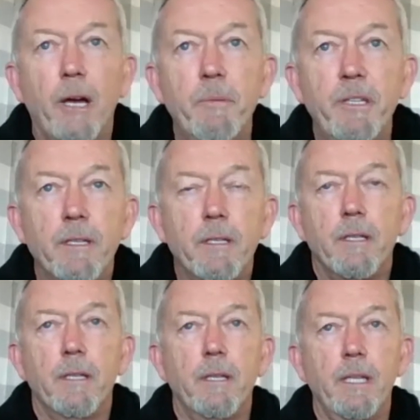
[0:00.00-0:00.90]
I mean,
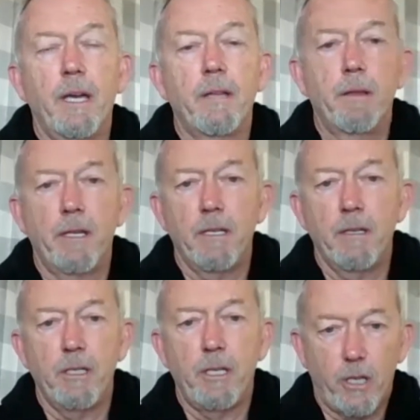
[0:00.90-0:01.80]
the other
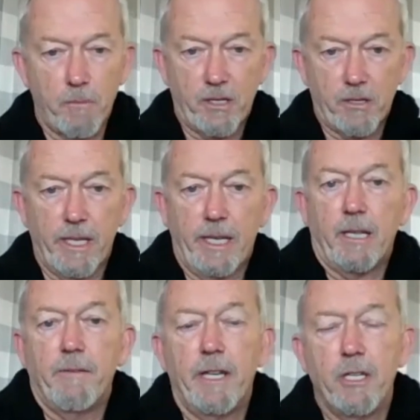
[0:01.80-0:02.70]
thing, going back to that
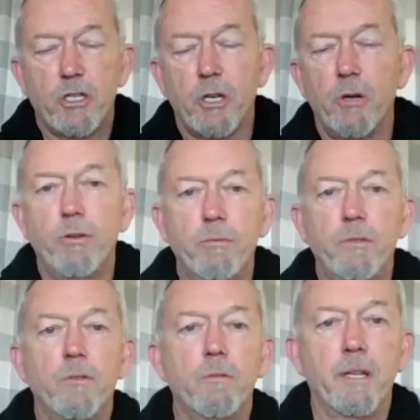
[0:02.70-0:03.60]
elevated shoulder, we
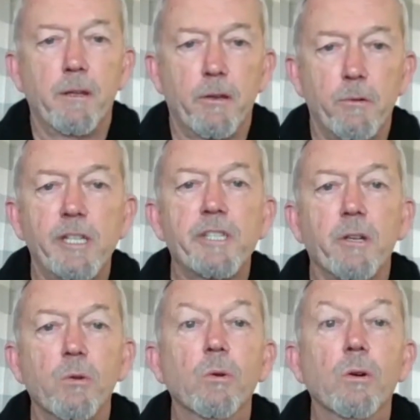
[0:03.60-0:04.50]
talked about the thoracic
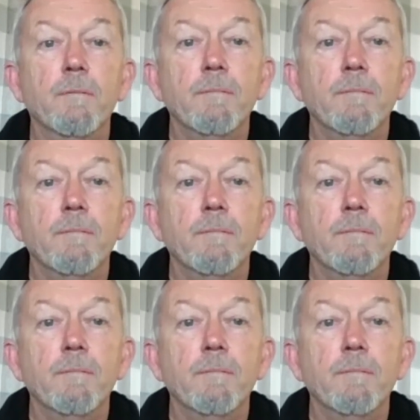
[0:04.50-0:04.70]
core.